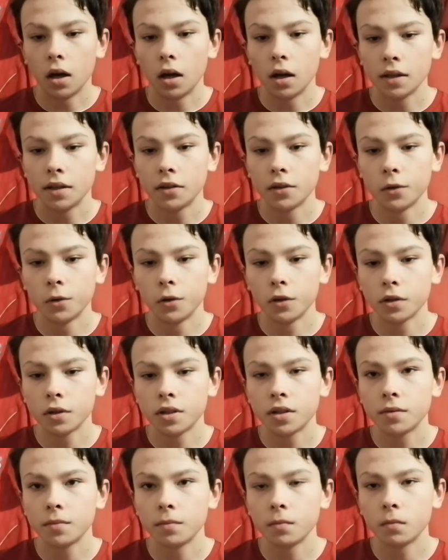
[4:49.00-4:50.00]
I
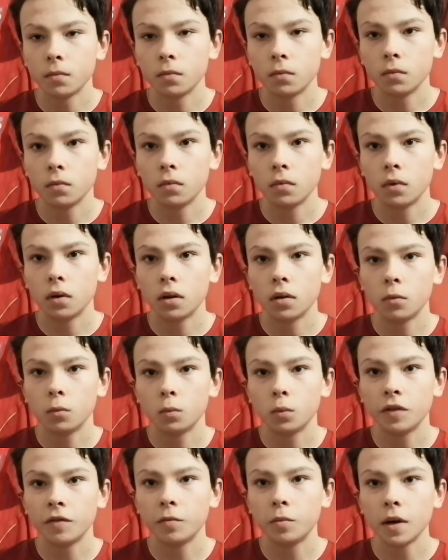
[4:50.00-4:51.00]
thought
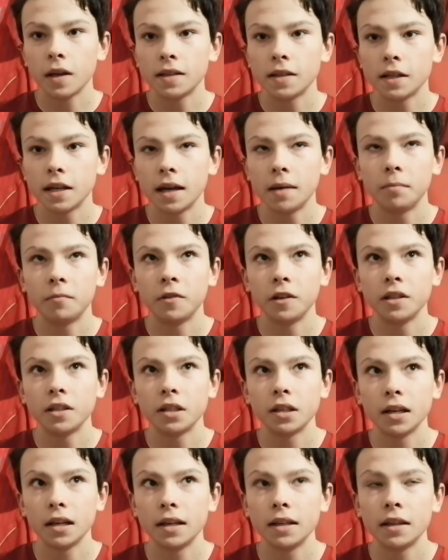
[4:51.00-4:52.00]
with West Ham
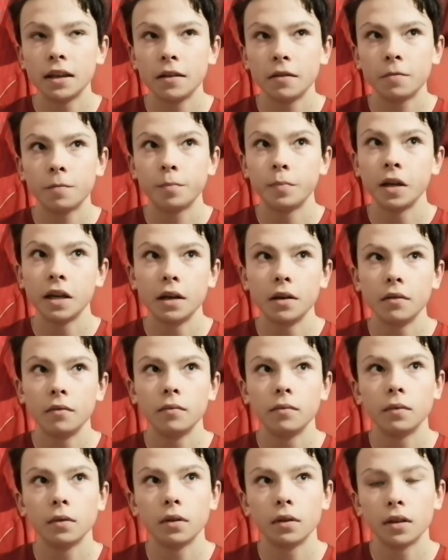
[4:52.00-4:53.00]
recently, they've
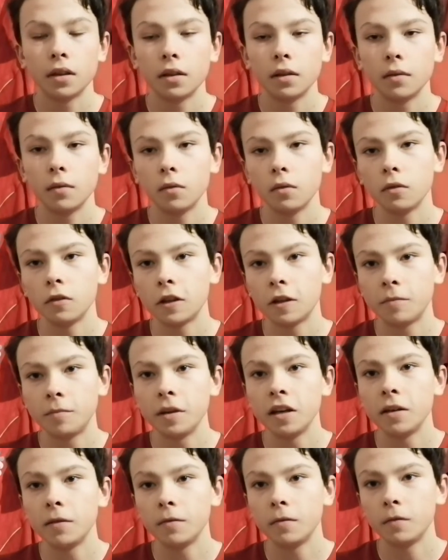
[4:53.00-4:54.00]
been
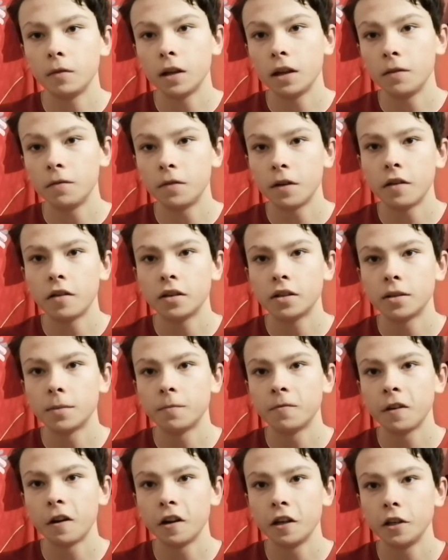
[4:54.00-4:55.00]
in
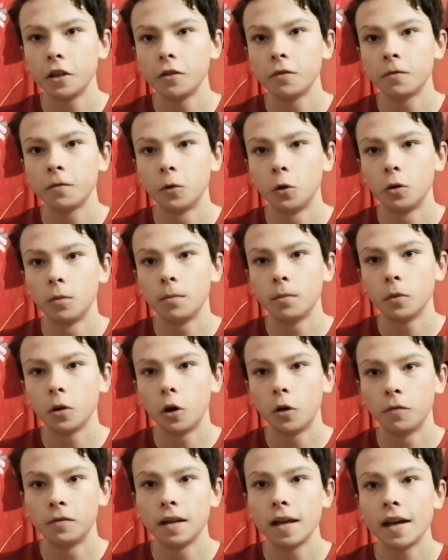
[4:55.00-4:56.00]
some very good form
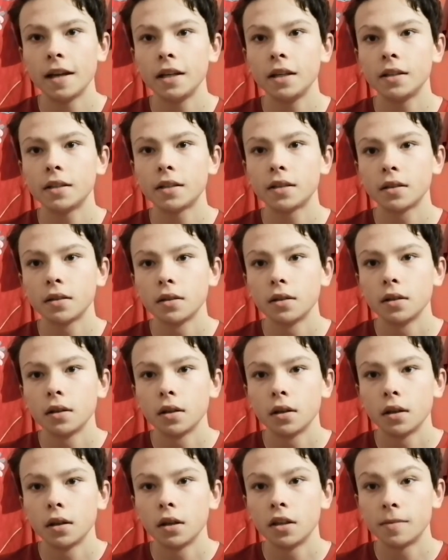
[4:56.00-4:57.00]
of late.
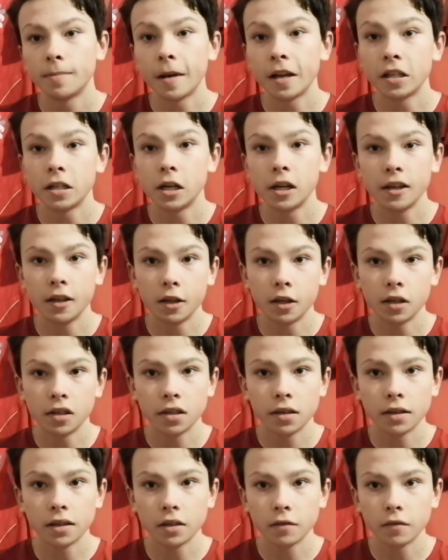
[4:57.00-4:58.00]
especially
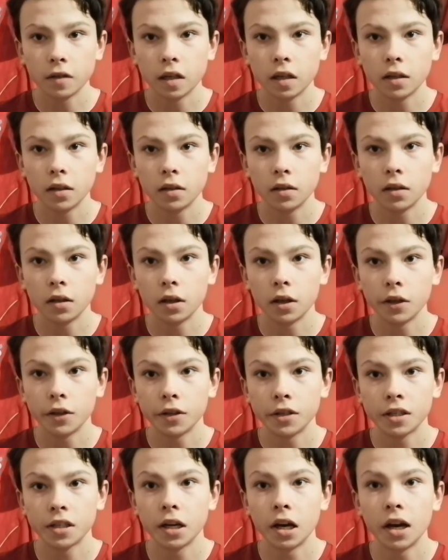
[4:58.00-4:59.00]
considering at
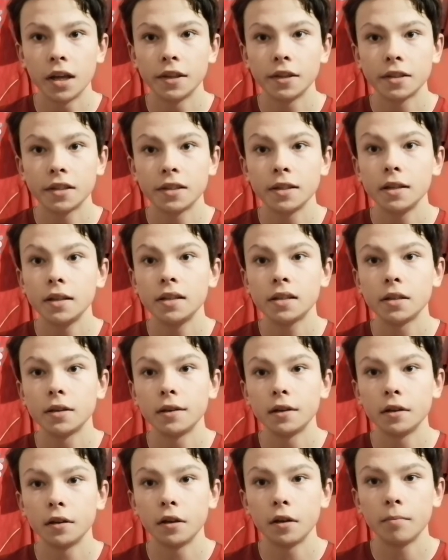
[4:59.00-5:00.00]
the start of the
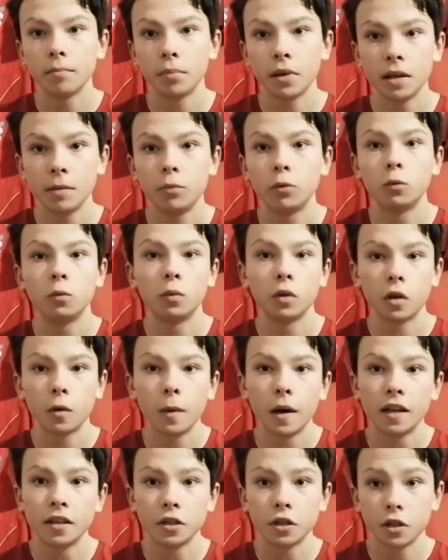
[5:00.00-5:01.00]
season that people were
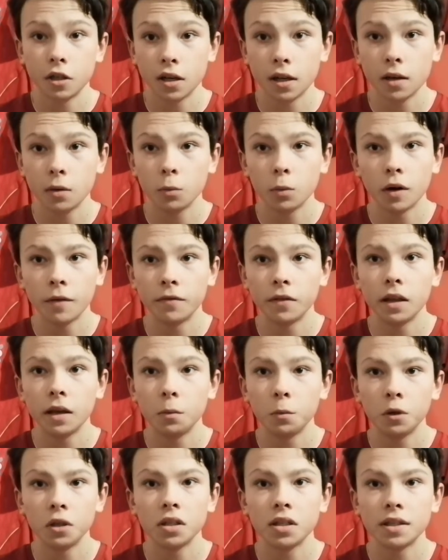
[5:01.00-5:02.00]
questioning whether
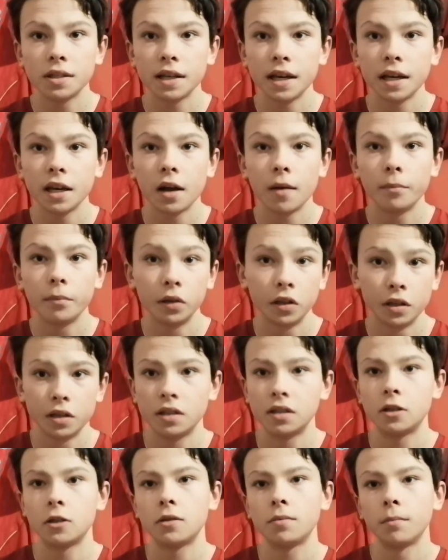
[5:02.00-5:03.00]
they would stay up,
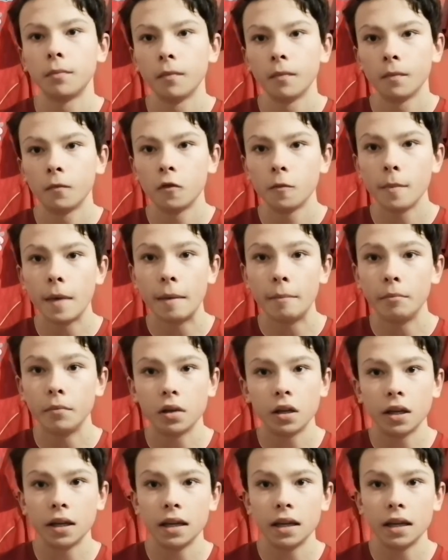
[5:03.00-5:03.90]
because remember,